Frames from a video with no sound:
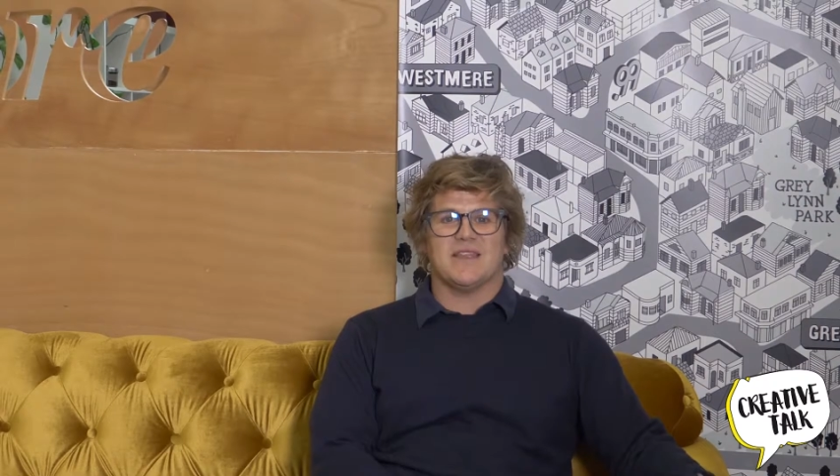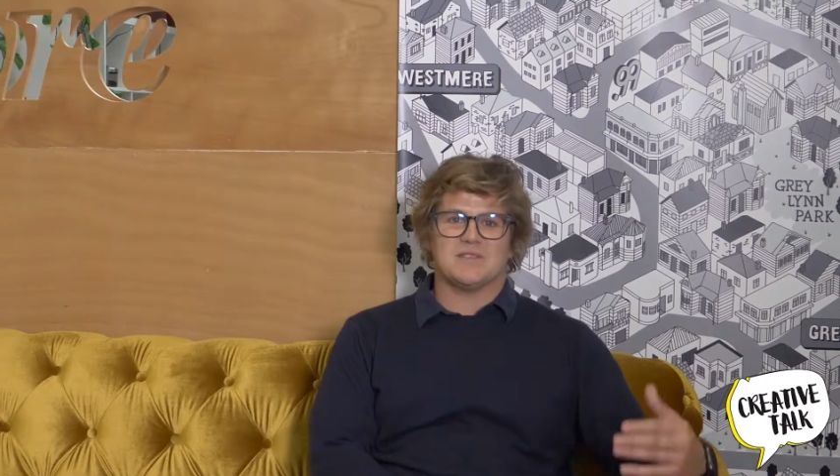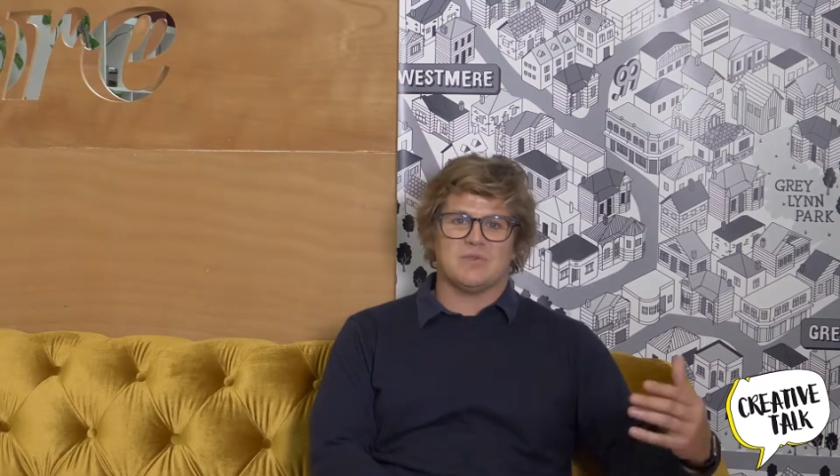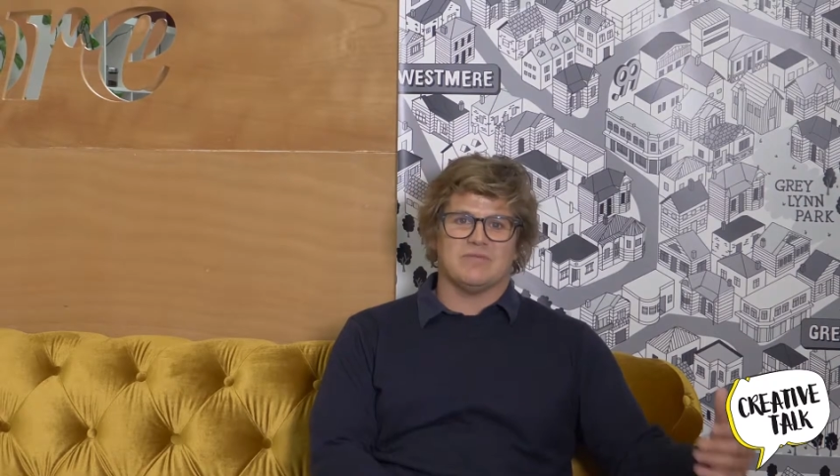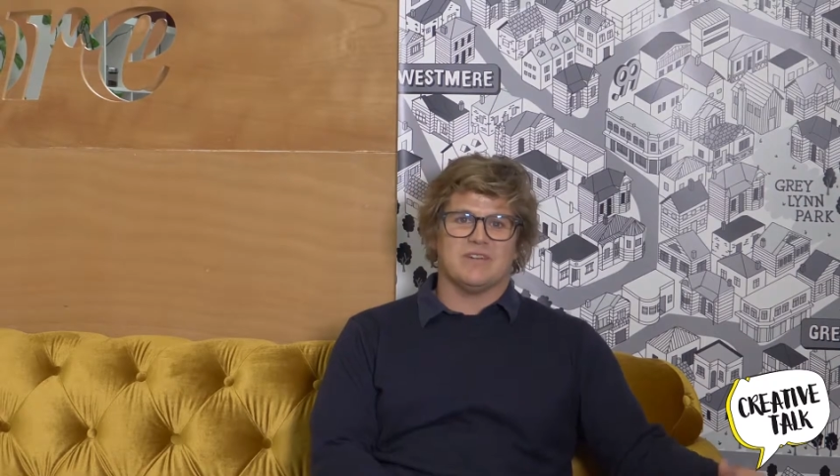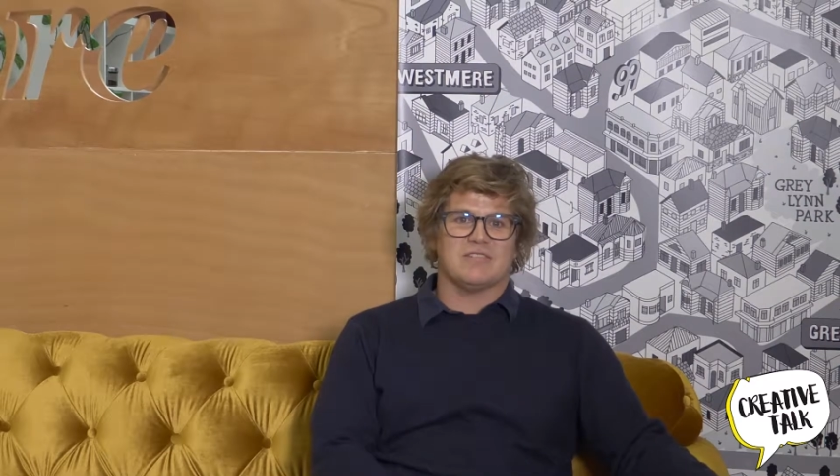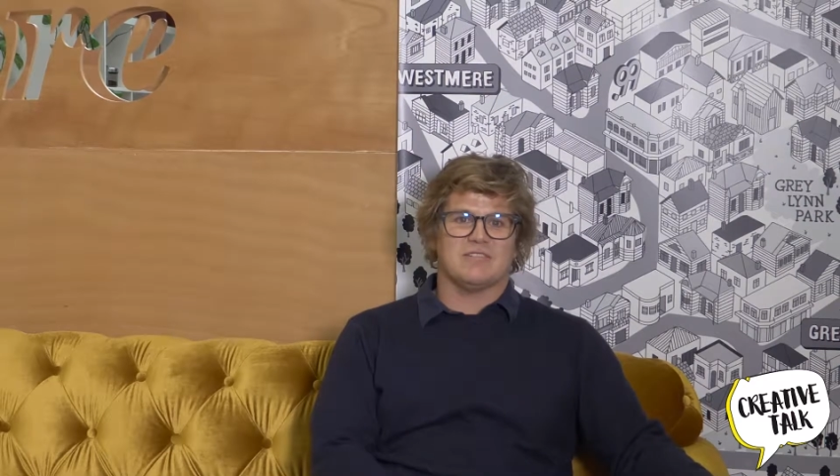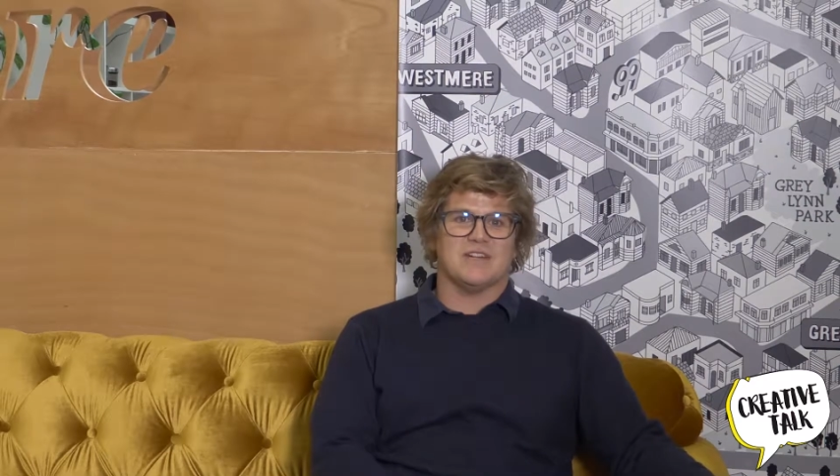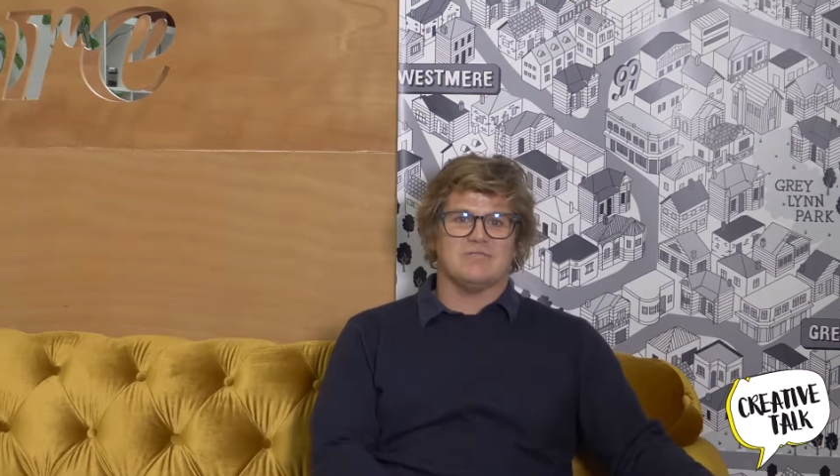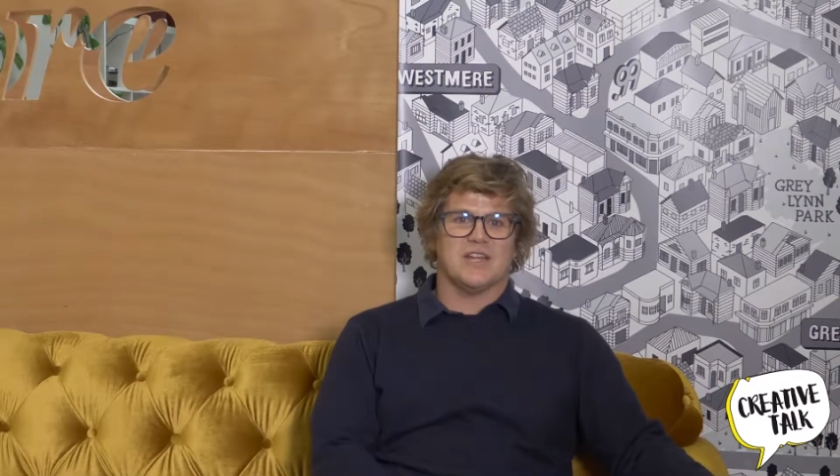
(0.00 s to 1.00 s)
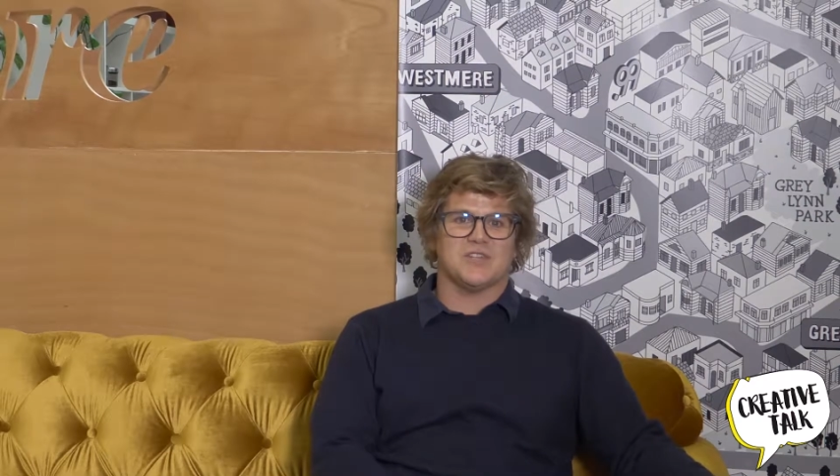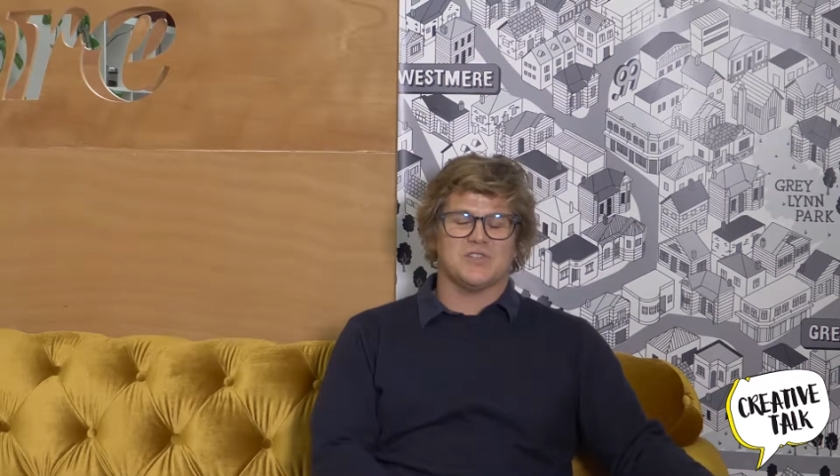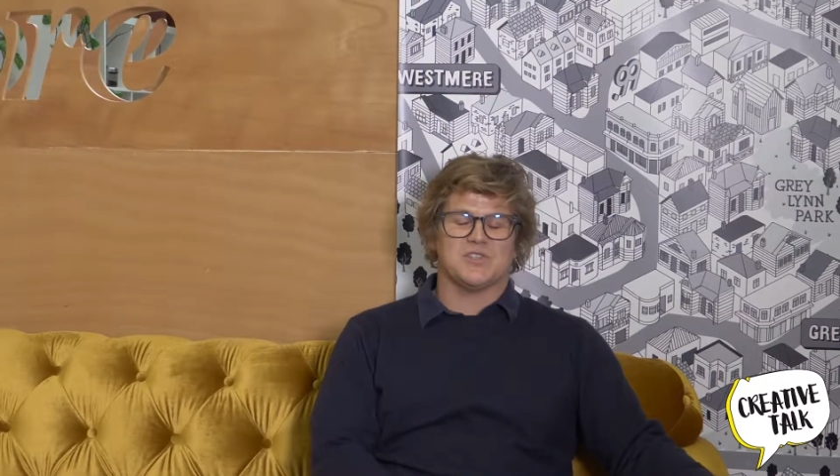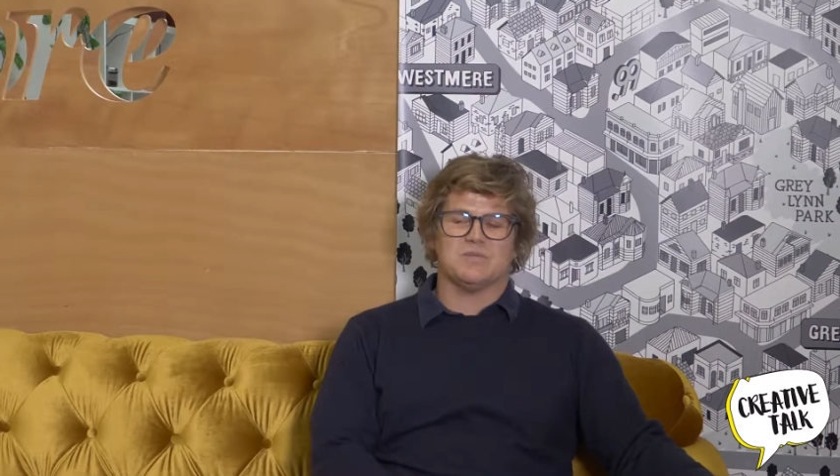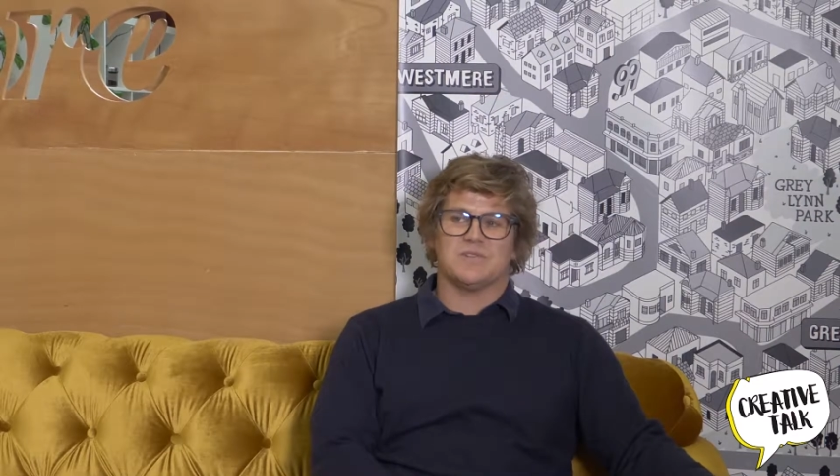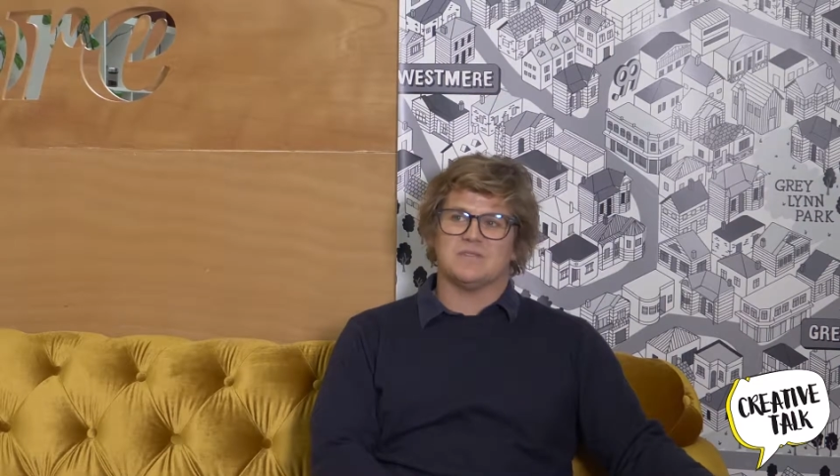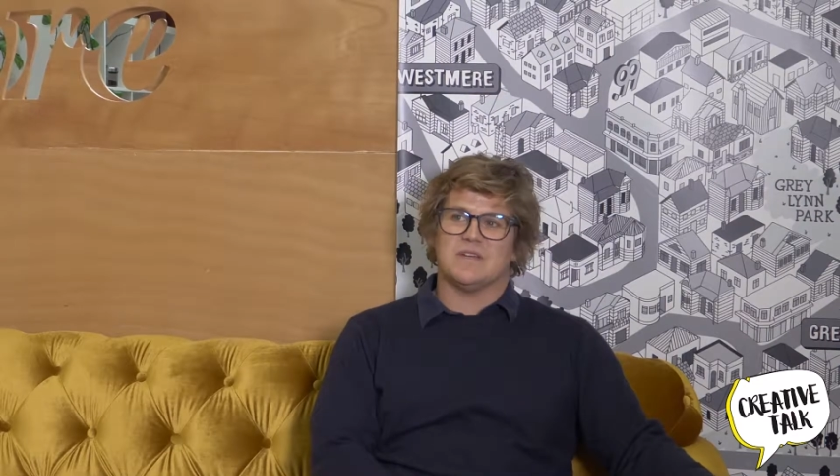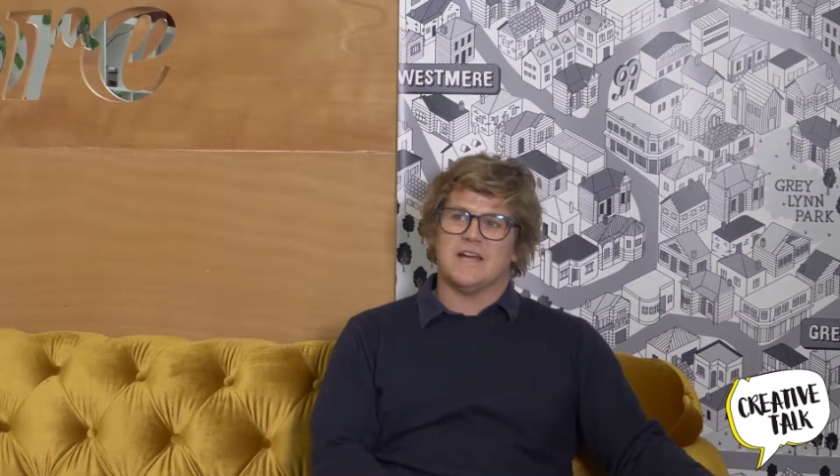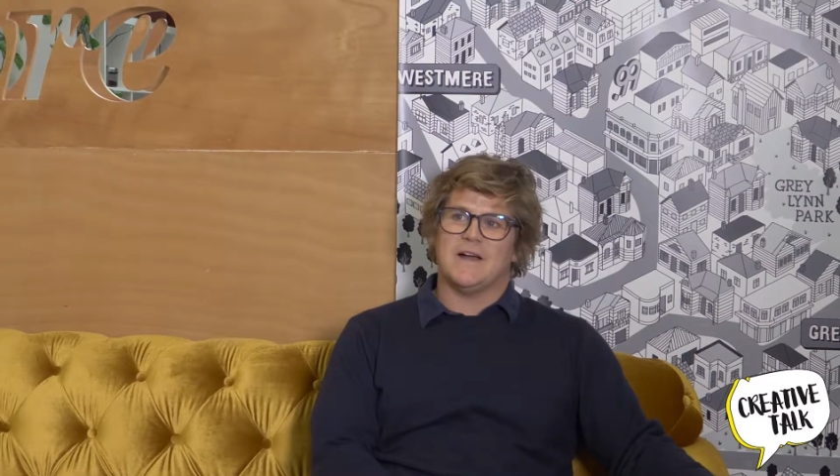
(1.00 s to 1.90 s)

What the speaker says: That's one of our great relationships